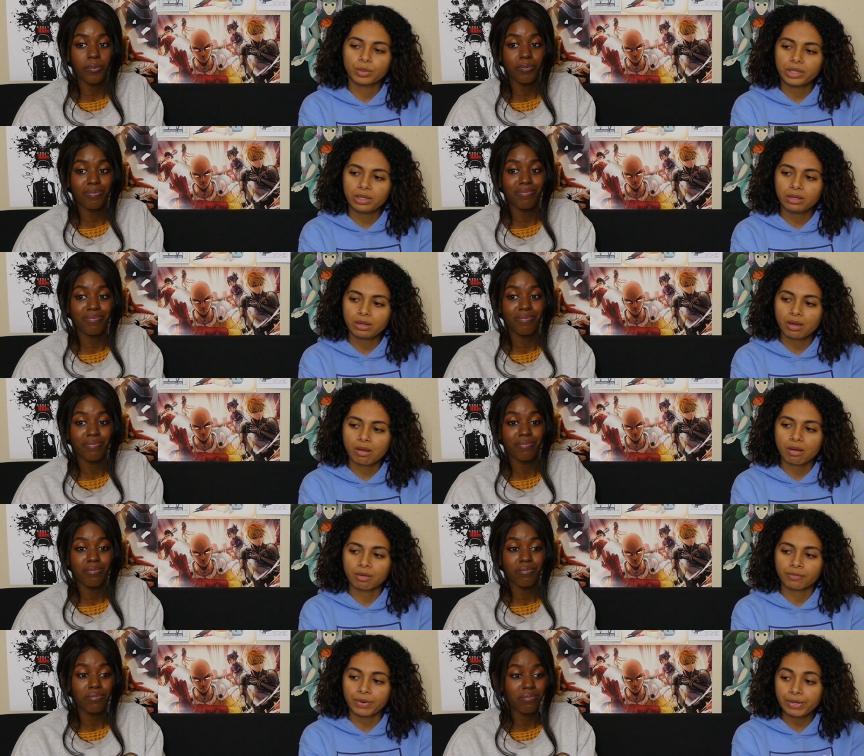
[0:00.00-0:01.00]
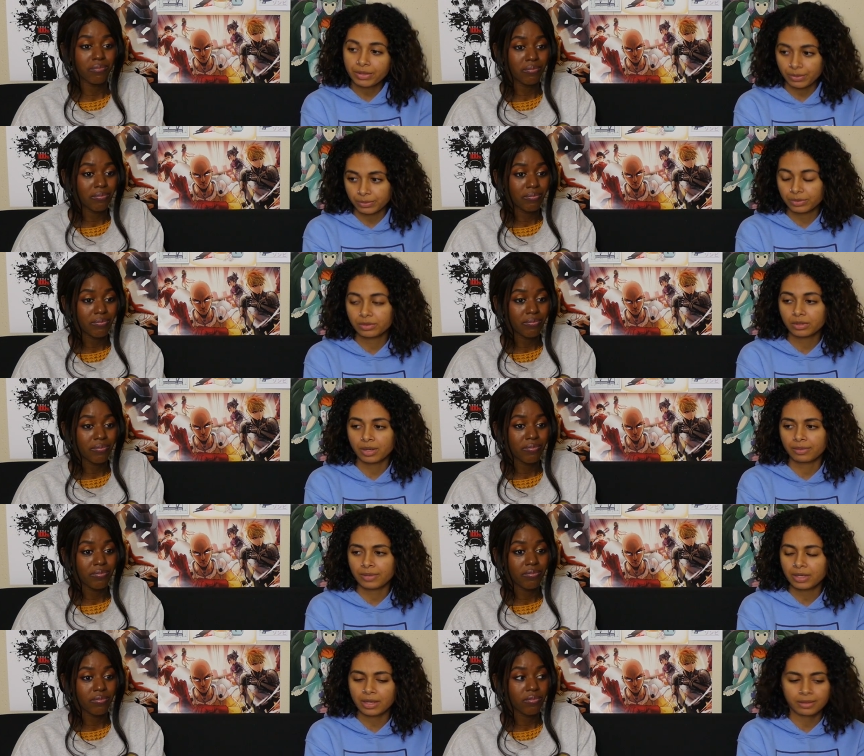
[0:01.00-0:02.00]
Speaker 1: we are very close. I
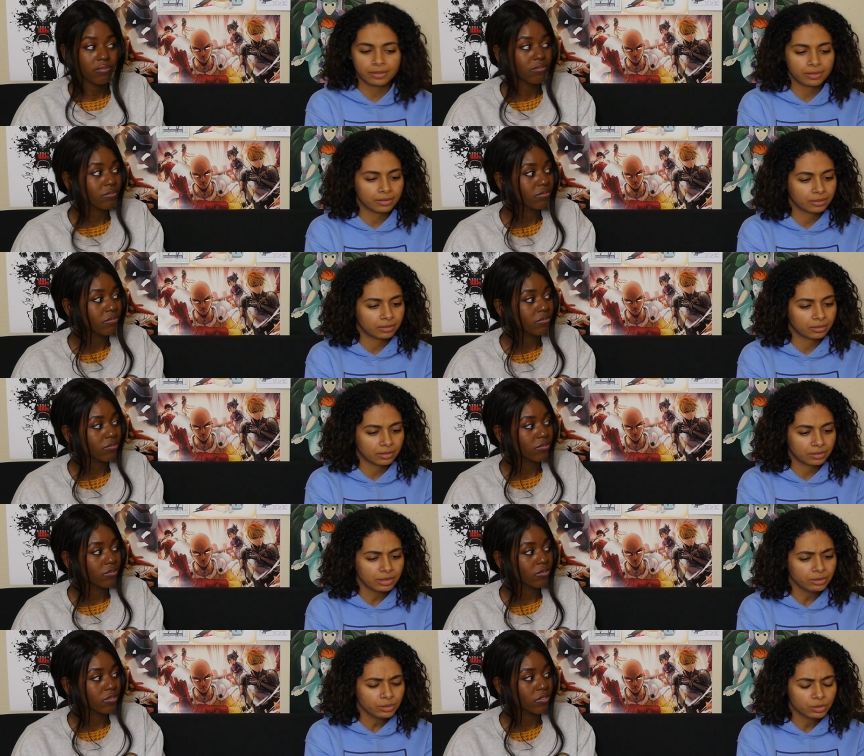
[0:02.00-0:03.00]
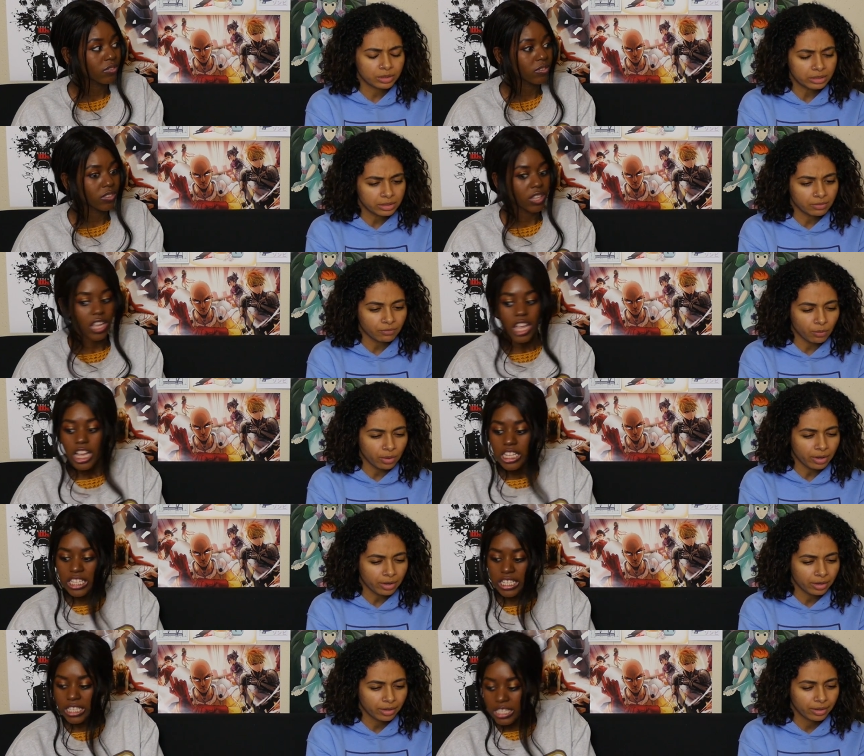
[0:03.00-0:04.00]
think I, I think there's
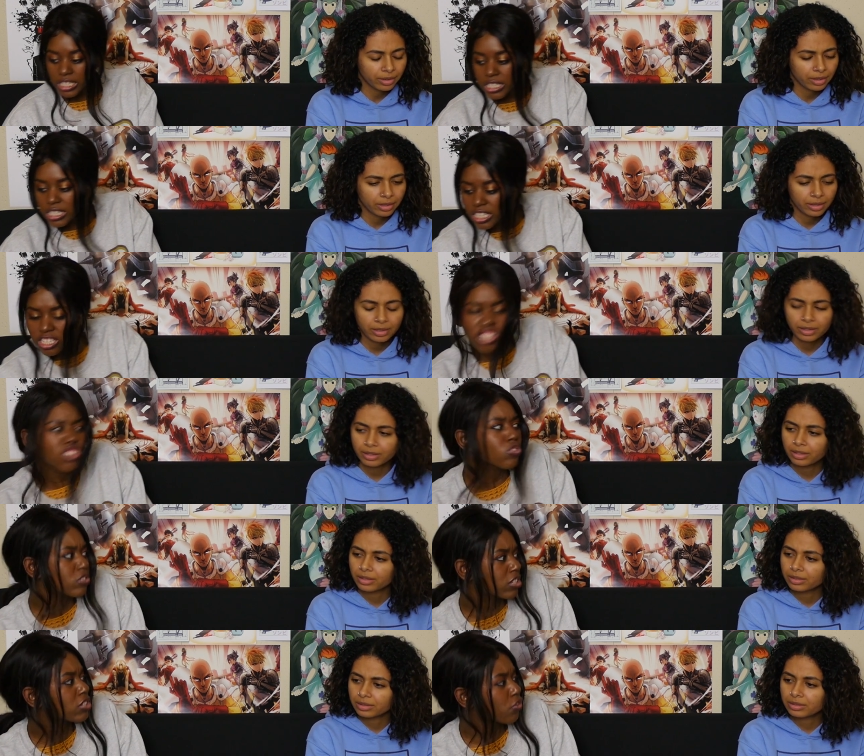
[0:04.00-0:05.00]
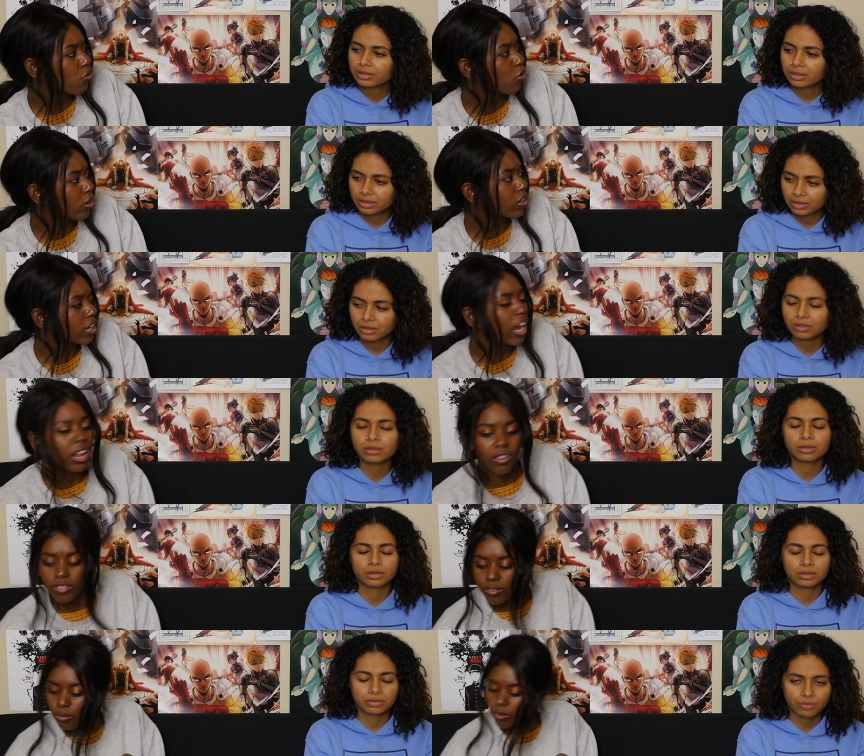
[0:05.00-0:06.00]
64. 62
Speaker 2: or 64, 62, yeah.
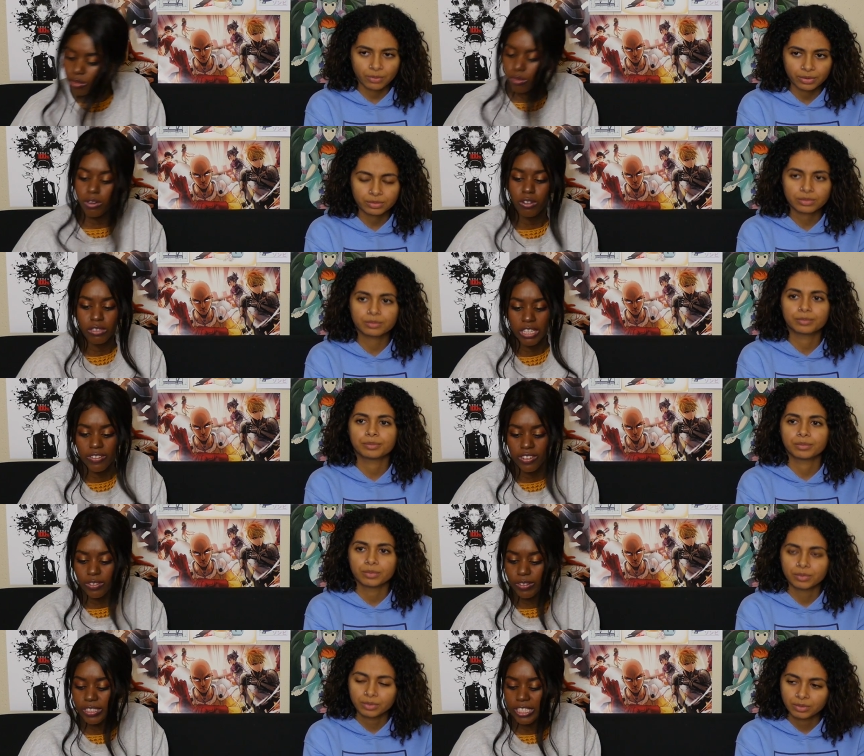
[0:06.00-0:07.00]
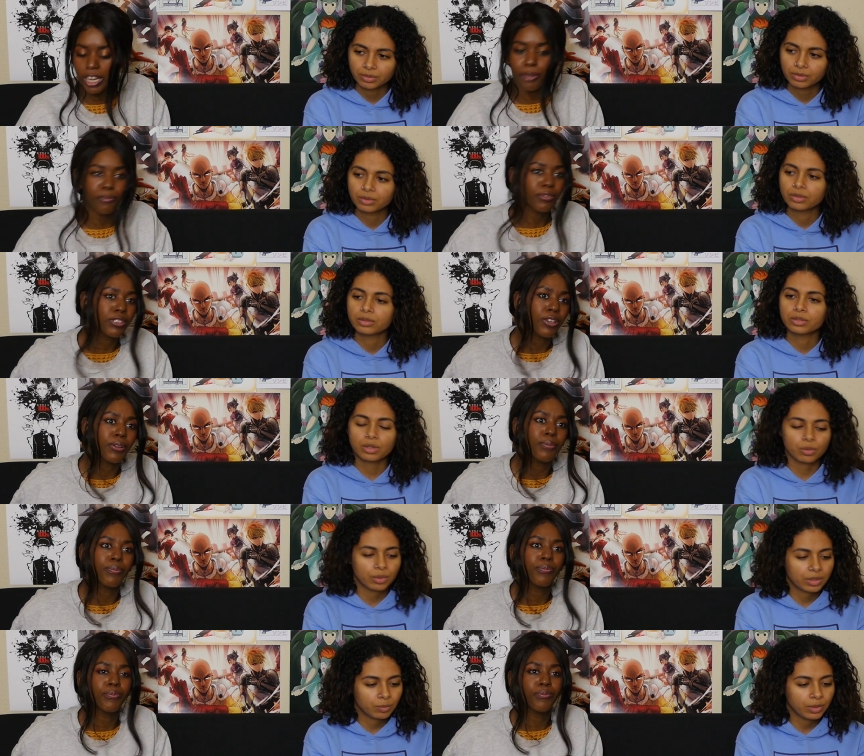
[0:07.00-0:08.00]
64. Which one was even ones, yeah. So.
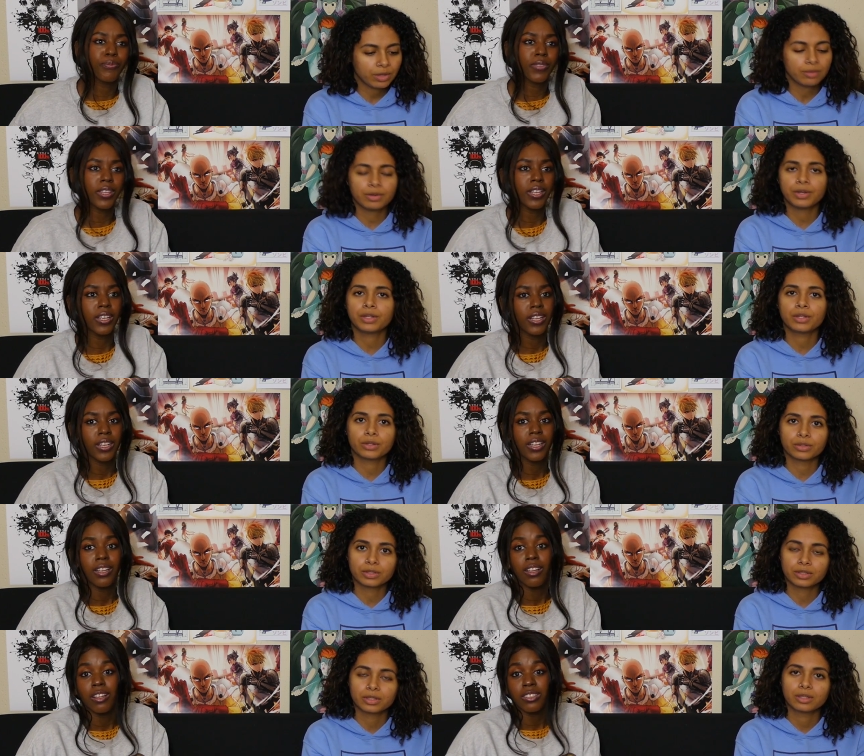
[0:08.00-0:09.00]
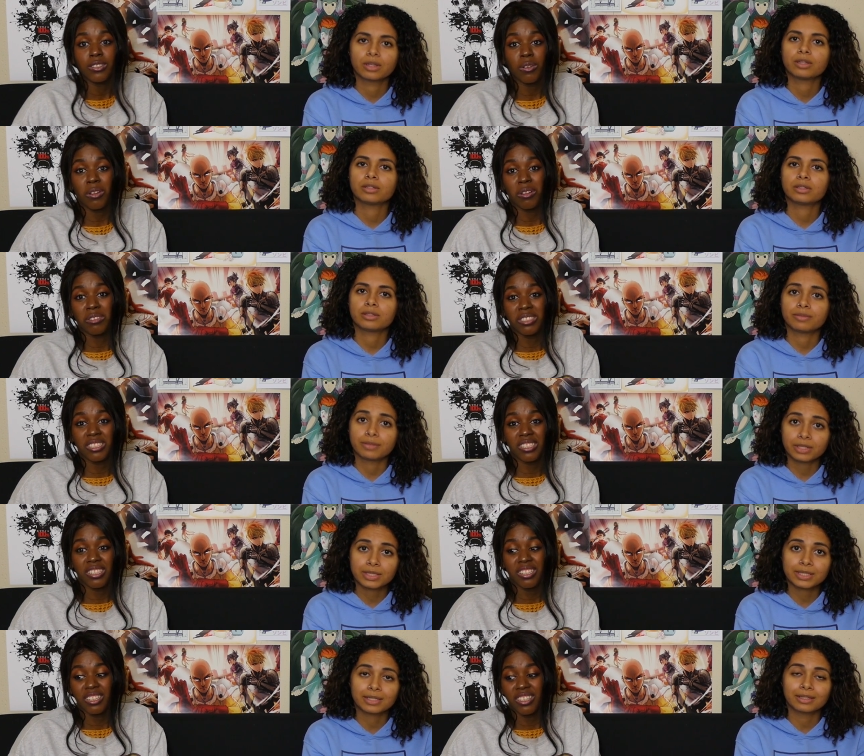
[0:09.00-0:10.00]
Speaker 1: so, we are very close, so close. to
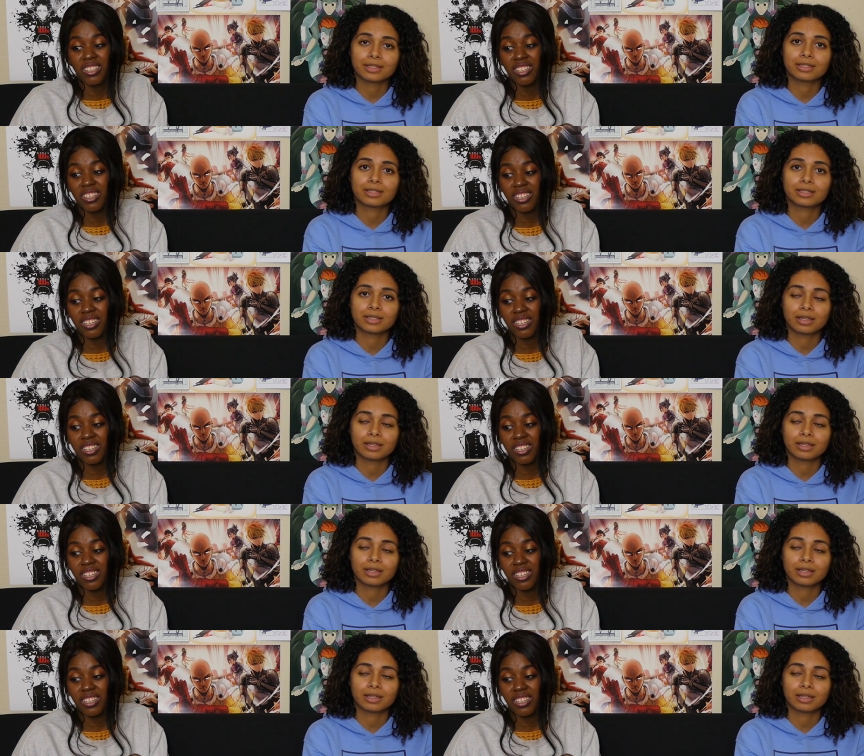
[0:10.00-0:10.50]
finishing this